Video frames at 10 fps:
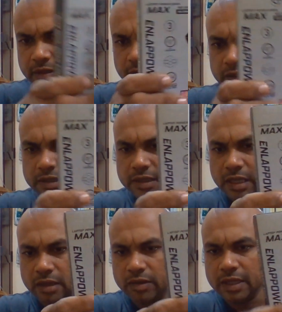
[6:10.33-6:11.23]
turn this
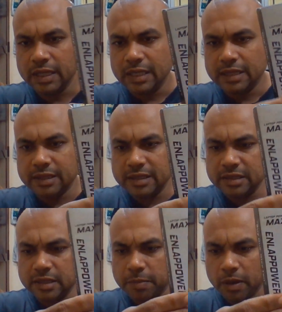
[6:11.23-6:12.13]
around. This
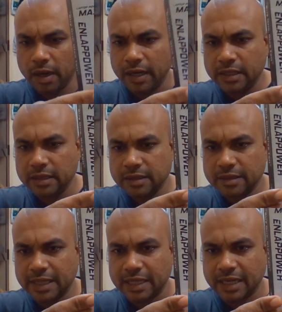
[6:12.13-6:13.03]
is the product
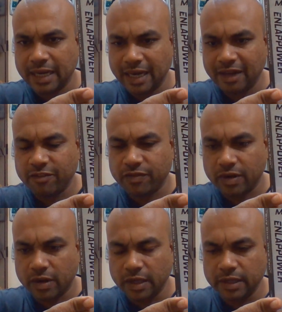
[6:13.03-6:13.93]
that I have
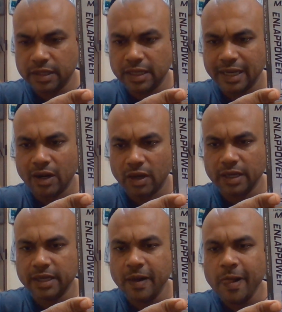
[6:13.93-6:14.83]
ordered.
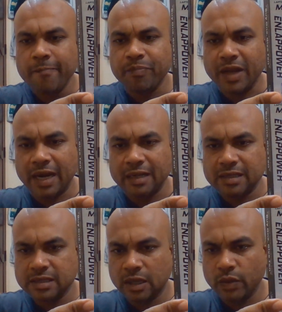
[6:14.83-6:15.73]
And this
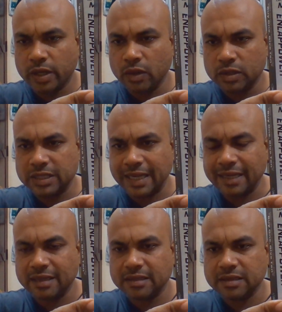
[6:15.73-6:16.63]
is how it looks
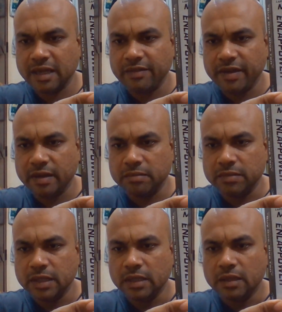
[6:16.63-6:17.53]
like. This is EVM
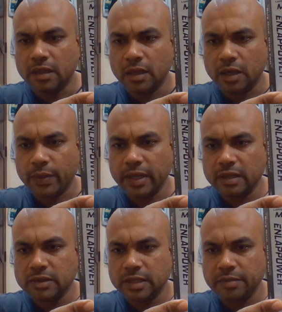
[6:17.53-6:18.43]

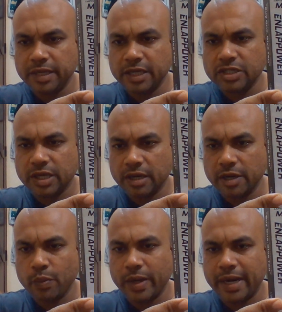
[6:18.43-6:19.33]
20,000 mAh
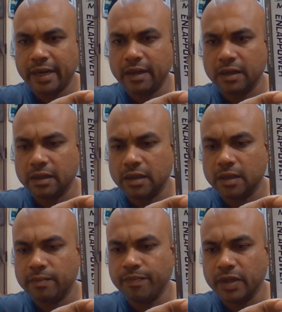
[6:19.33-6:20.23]
100 watt
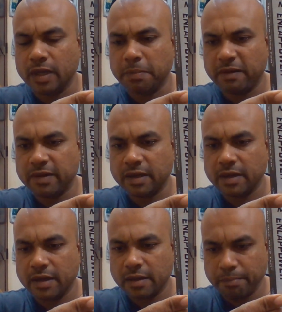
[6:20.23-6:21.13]
power
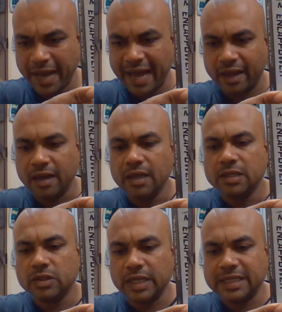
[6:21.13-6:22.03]
bank.
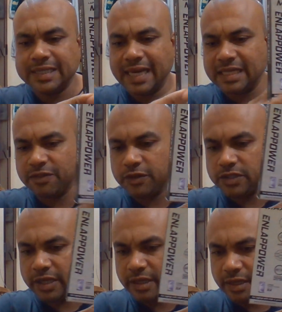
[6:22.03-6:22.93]
So it says, if you
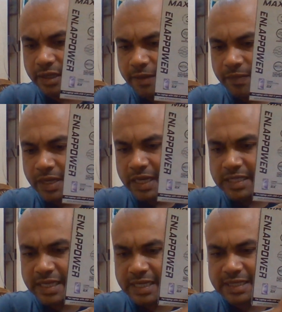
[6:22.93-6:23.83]
see here, it
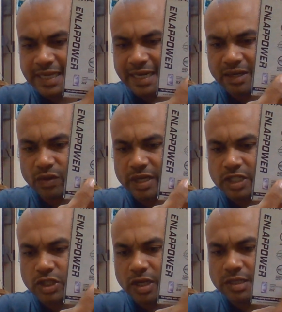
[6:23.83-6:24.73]
says that you can
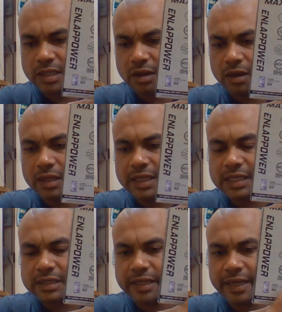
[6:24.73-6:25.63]
charge all
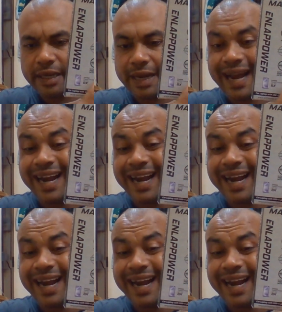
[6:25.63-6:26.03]
these three